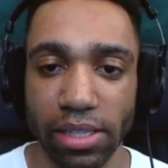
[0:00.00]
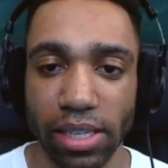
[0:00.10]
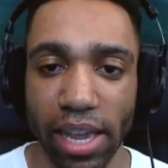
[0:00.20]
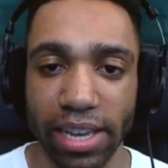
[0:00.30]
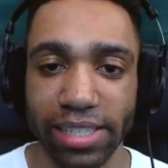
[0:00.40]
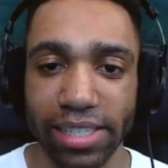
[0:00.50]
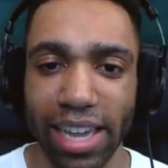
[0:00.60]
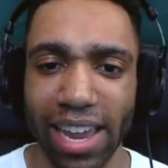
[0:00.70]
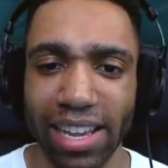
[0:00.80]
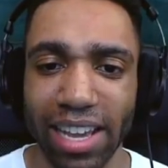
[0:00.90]
Dang,
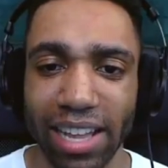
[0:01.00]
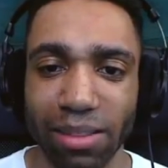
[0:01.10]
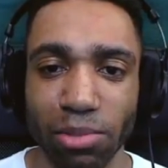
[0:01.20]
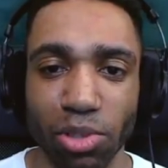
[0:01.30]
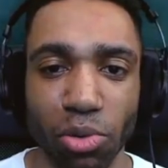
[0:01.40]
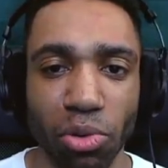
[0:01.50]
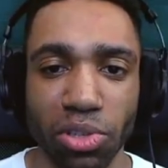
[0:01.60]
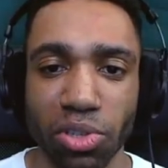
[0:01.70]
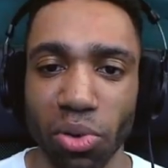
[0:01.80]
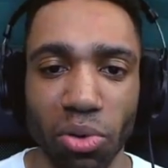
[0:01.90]
Ganon got them dual
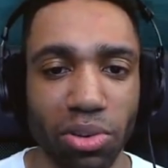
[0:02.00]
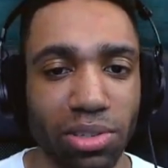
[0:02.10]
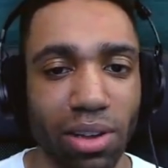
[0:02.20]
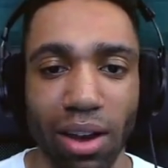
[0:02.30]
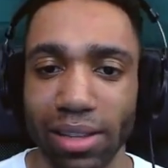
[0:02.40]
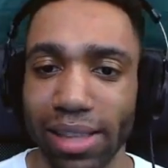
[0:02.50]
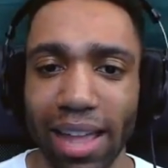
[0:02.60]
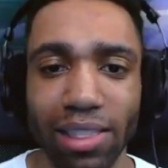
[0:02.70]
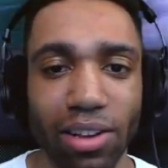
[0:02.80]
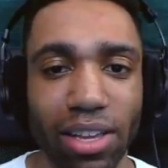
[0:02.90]
swords, dog.
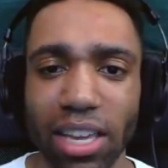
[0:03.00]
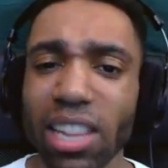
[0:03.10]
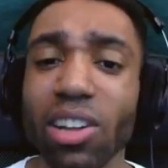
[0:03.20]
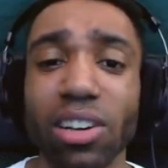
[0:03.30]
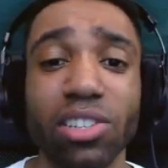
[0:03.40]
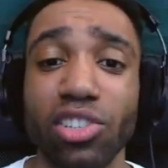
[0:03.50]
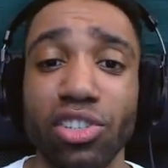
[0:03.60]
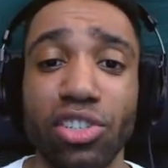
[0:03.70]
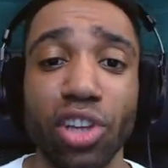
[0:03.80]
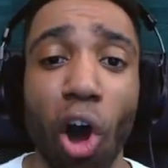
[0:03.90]
That he looks
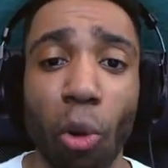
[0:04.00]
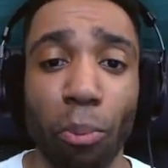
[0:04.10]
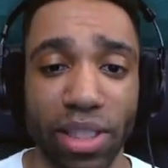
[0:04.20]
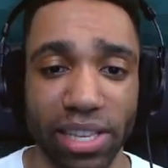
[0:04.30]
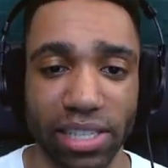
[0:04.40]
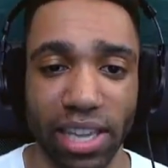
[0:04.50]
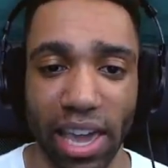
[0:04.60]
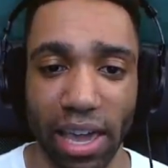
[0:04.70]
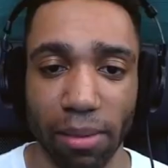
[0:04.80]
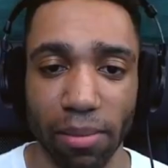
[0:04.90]
dope in this
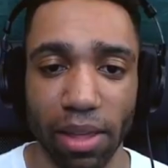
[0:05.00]
game.